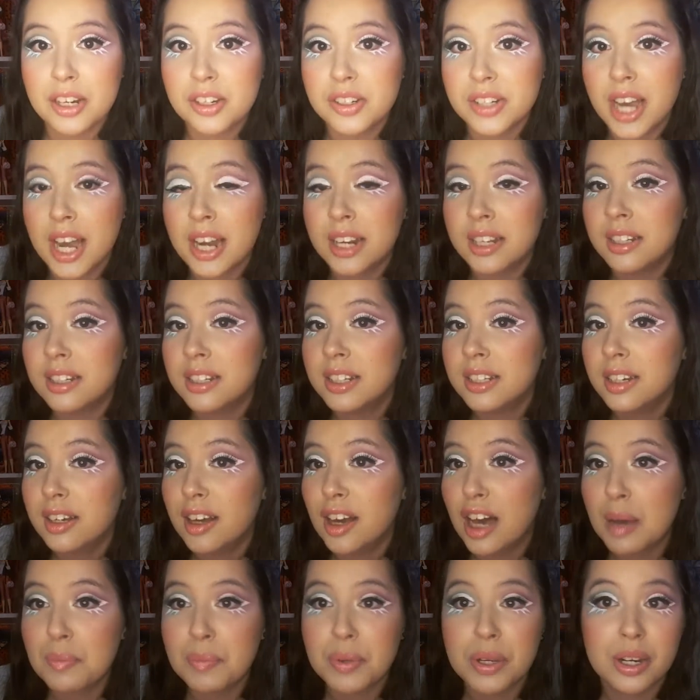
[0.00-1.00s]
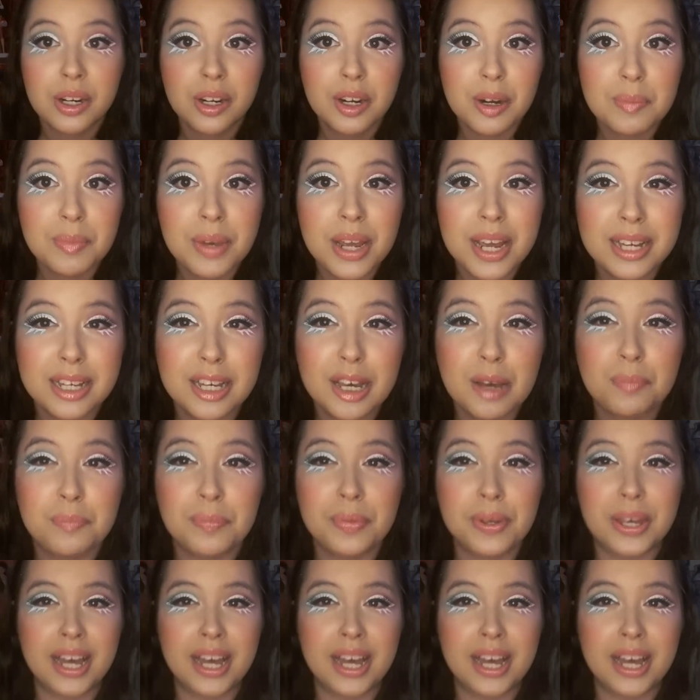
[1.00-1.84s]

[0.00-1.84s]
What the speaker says: I try to copy her makeup,